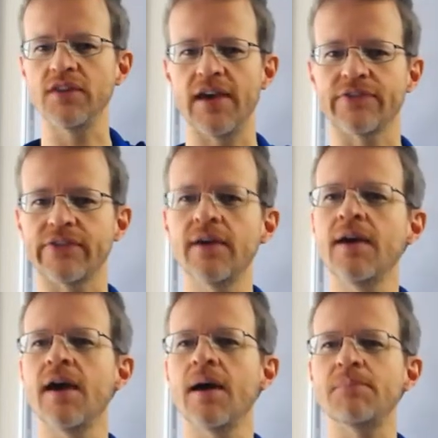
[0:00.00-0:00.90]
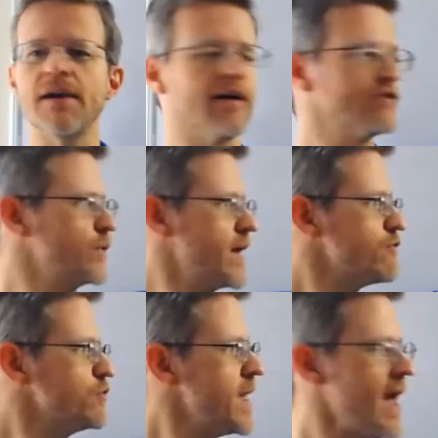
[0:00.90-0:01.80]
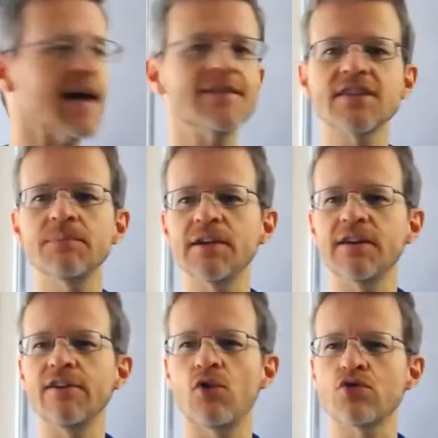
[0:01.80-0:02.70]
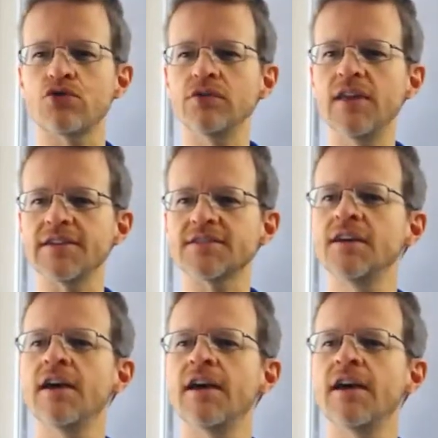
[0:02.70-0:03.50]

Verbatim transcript: list because whenever we add something to the ordered list,